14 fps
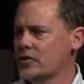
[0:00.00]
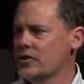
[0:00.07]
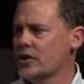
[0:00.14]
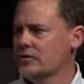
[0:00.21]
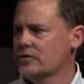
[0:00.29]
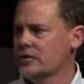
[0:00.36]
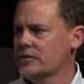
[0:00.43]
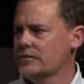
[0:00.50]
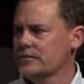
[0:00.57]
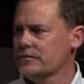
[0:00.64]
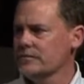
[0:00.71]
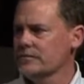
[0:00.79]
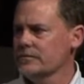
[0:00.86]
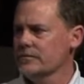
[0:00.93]
for shelter.
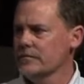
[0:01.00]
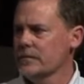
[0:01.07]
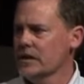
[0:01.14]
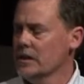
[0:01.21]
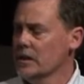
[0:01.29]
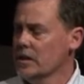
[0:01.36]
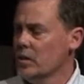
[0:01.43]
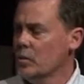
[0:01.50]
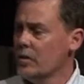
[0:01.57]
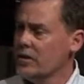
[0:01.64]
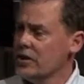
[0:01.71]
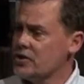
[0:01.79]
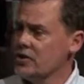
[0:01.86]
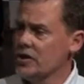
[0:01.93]

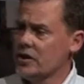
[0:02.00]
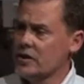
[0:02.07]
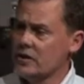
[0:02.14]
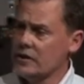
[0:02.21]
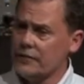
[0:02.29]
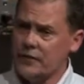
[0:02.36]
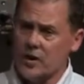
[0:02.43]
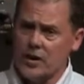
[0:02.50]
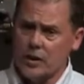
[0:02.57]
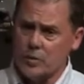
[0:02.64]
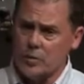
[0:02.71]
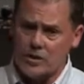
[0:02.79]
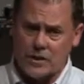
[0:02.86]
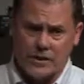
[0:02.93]
Well, this year, the
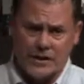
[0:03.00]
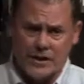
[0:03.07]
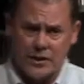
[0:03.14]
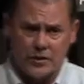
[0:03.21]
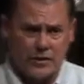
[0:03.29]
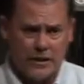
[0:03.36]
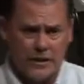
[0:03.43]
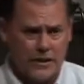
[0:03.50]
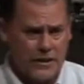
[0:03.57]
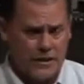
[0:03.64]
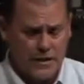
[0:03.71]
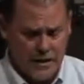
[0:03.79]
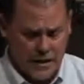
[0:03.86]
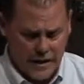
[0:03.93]
funding was
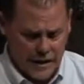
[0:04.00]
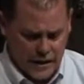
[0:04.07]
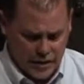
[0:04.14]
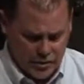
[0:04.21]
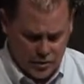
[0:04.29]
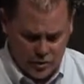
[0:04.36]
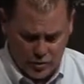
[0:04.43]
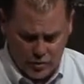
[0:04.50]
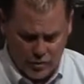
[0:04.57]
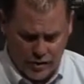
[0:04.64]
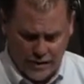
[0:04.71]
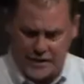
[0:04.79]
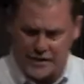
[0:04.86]
decreased, and so the